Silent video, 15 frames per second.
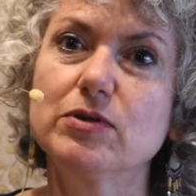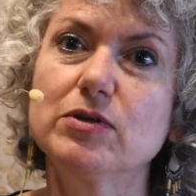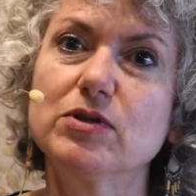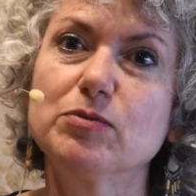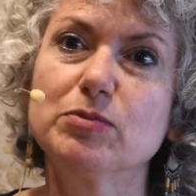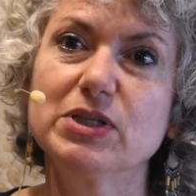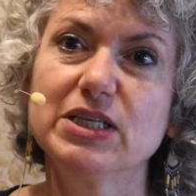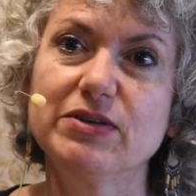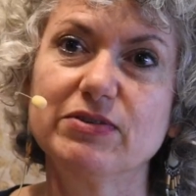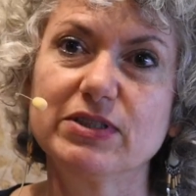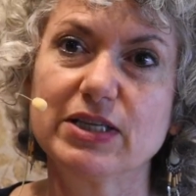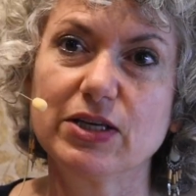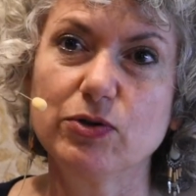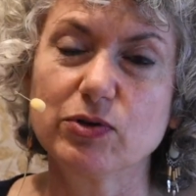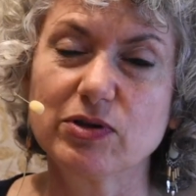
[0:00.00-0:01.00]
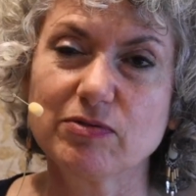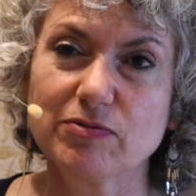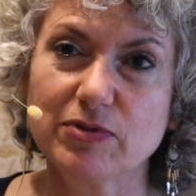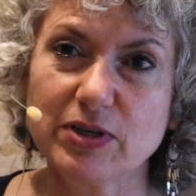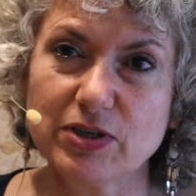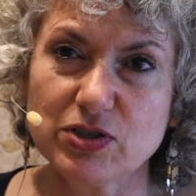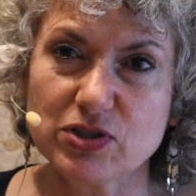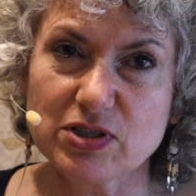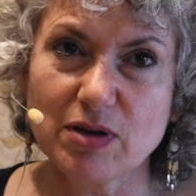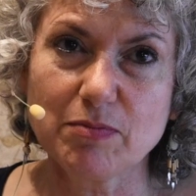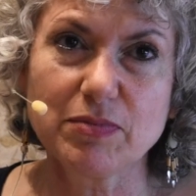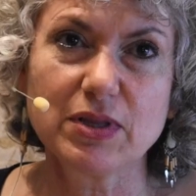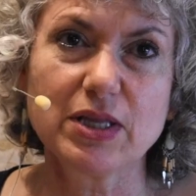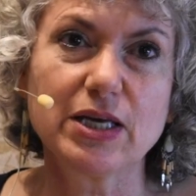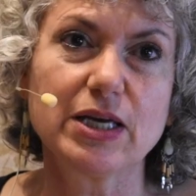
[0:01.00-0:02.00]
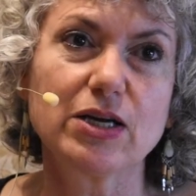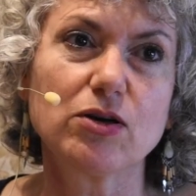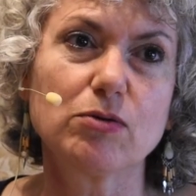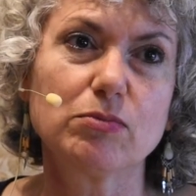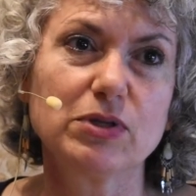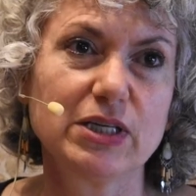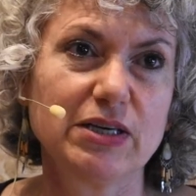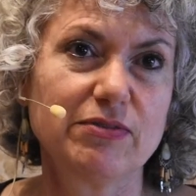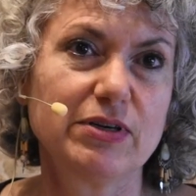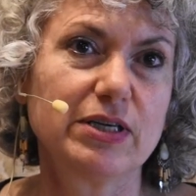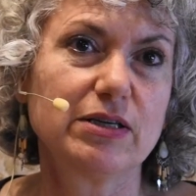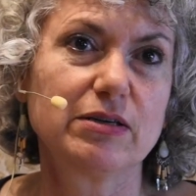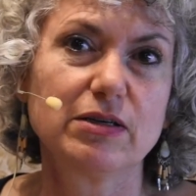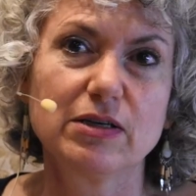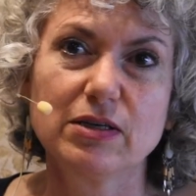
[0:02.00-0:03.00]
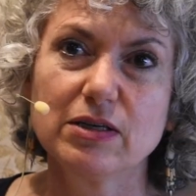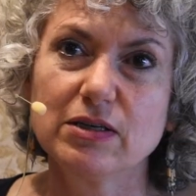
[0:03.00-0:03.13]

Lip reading: or believing that you can finish something, or believing